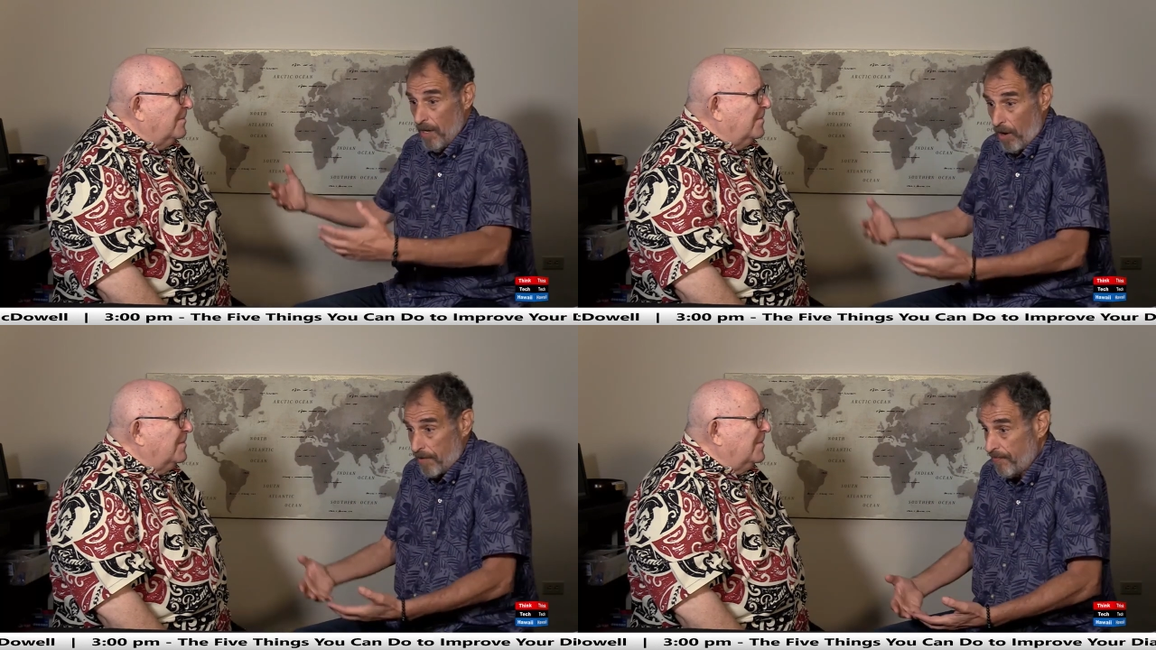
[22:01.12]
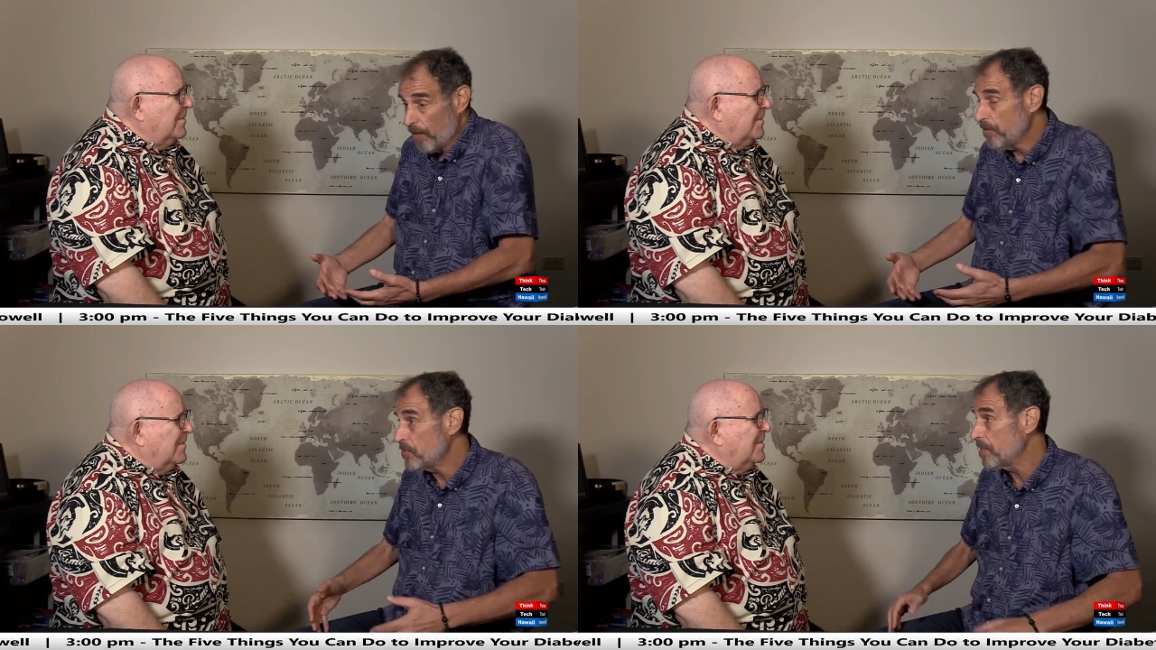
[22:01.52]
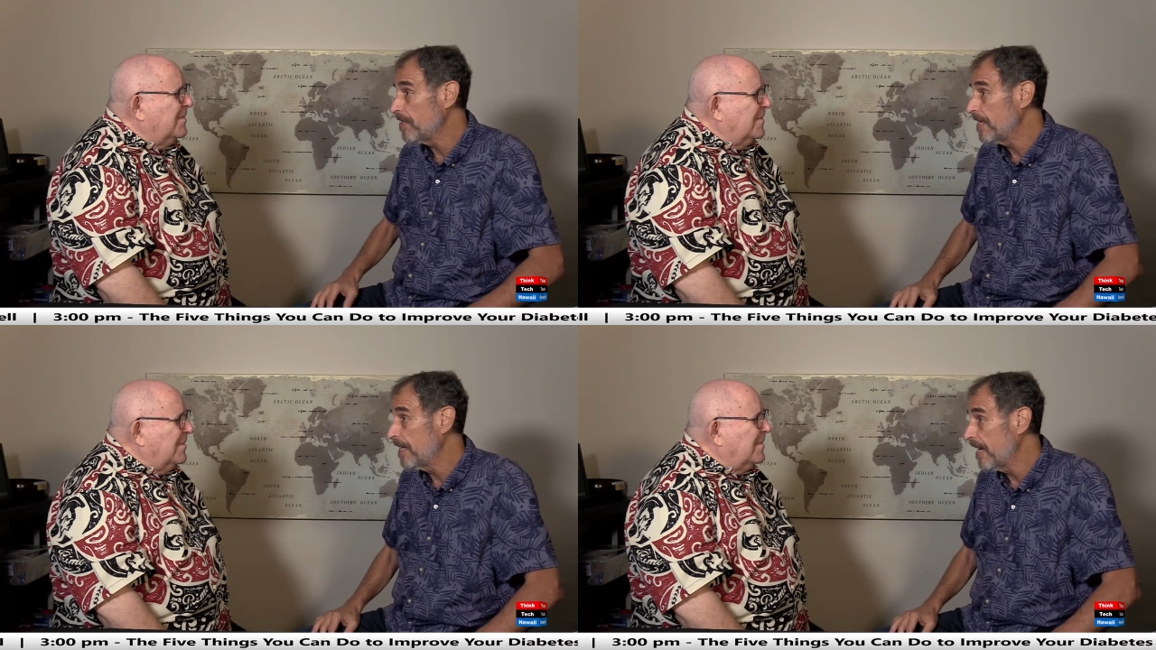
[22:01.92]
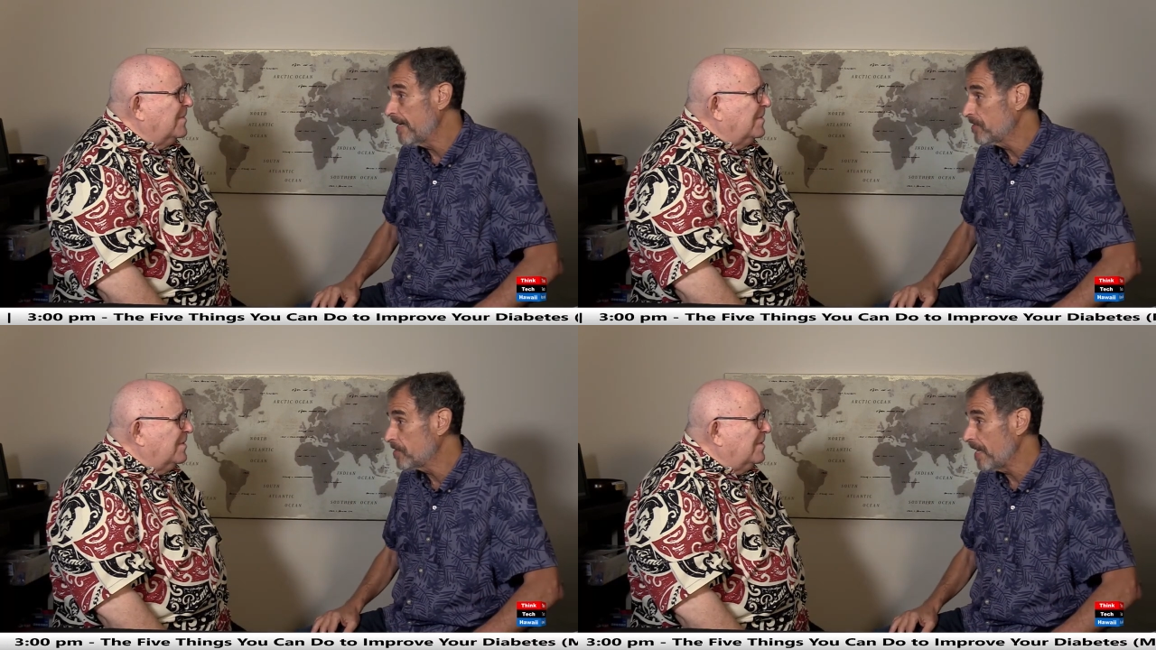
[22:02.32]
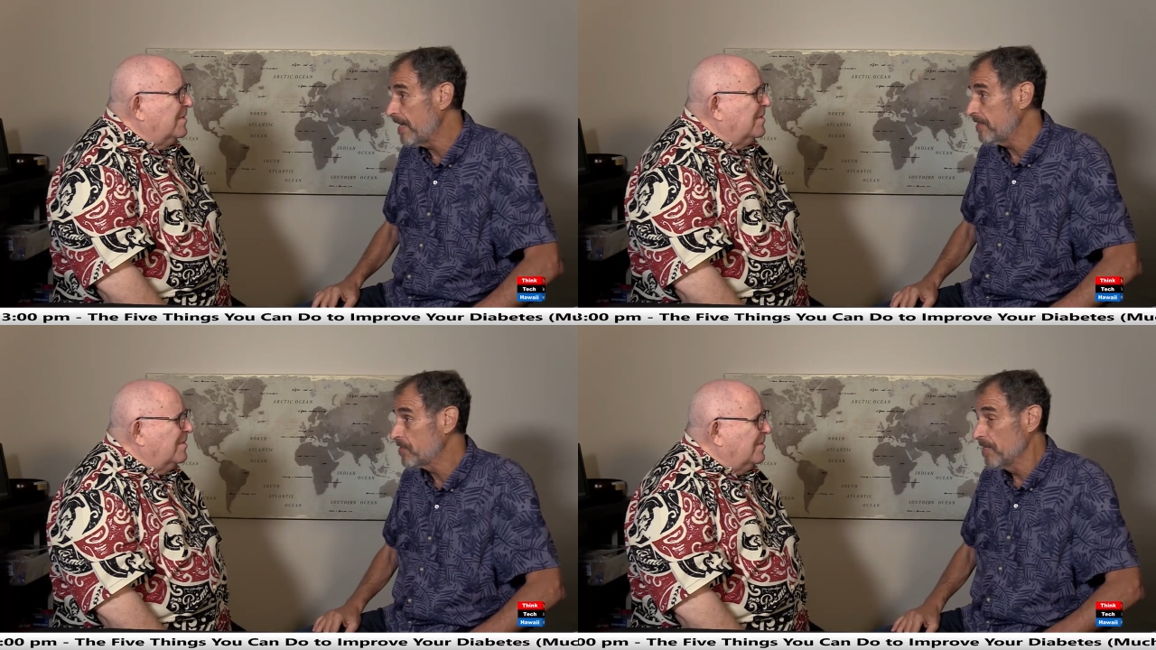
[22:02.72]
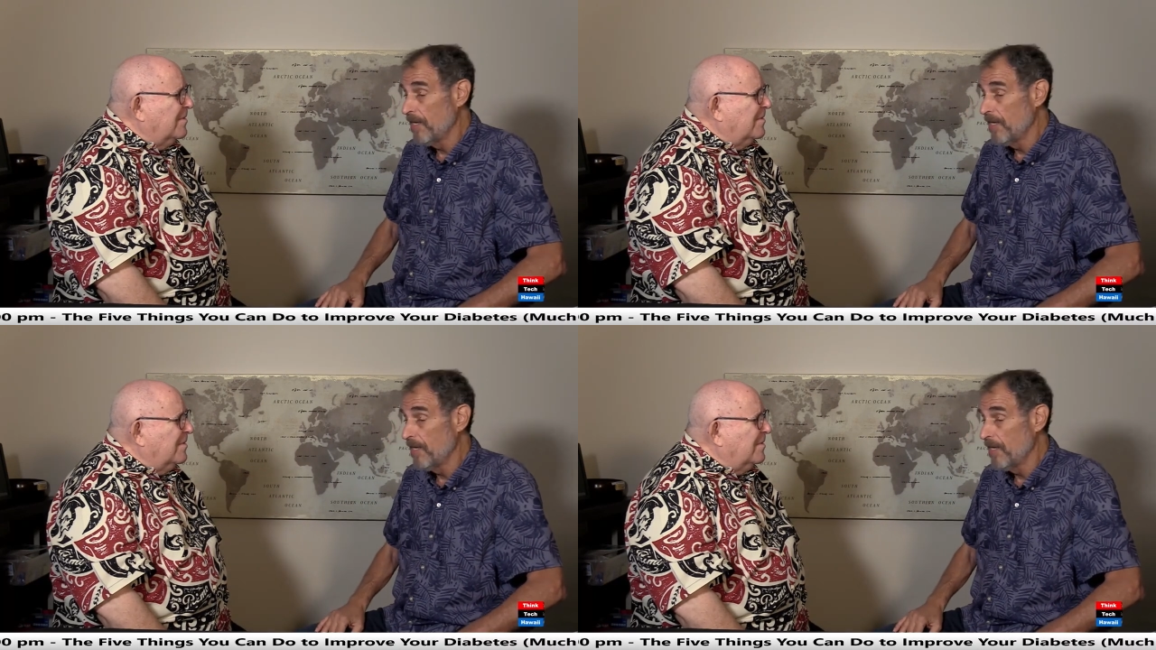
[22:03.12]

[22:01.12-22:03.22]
Speaker 1: votes in the United States